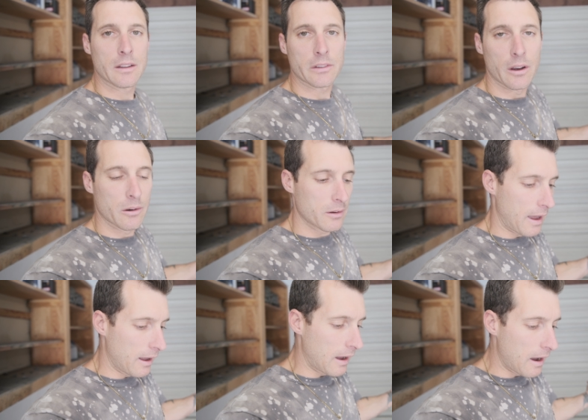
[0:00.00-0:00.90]
So
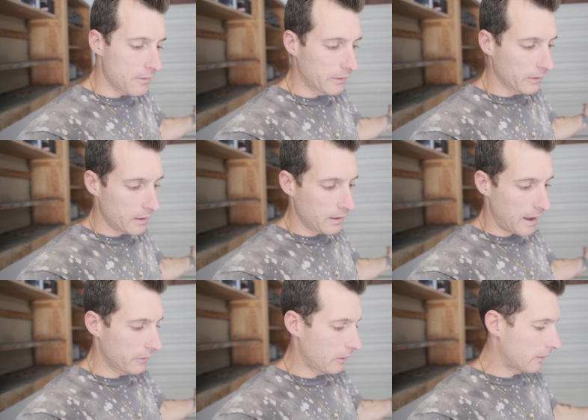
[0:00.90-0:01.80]
obviously,
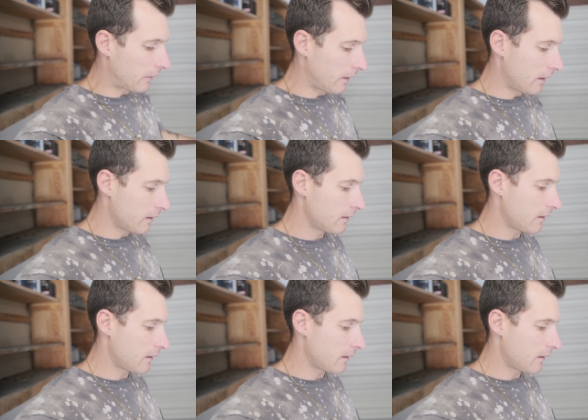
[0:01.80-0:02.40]
as you can see